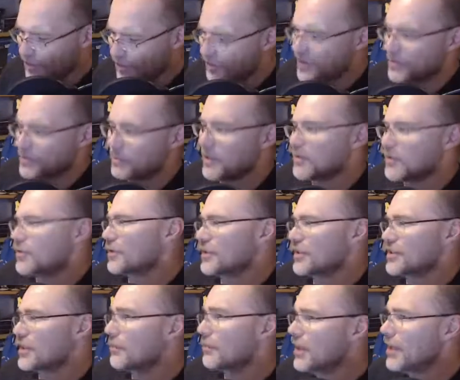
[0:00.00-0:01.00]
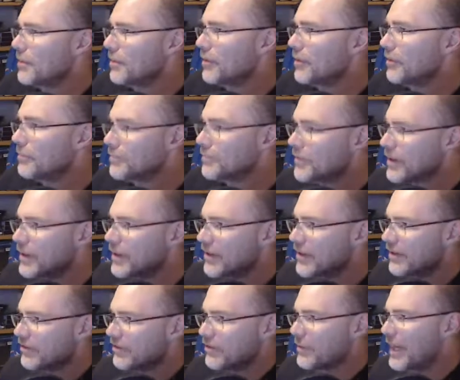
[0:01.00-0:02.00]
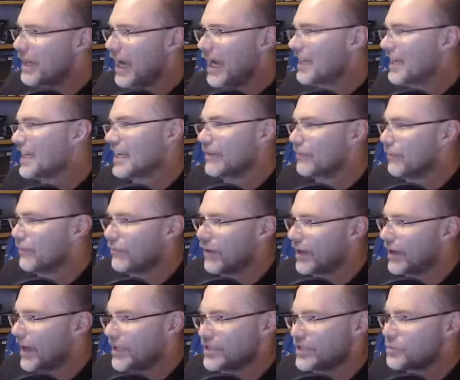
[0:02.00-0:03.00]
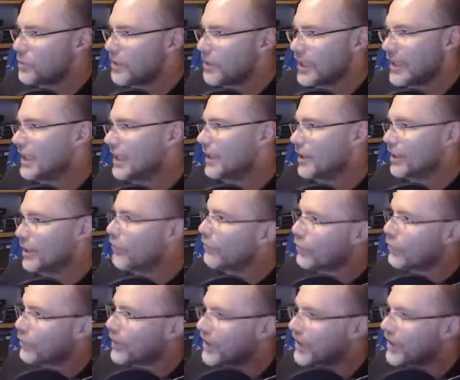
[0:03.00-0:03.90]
special to some people. For me, I didn't give a fuck. I just wanted to get it over with.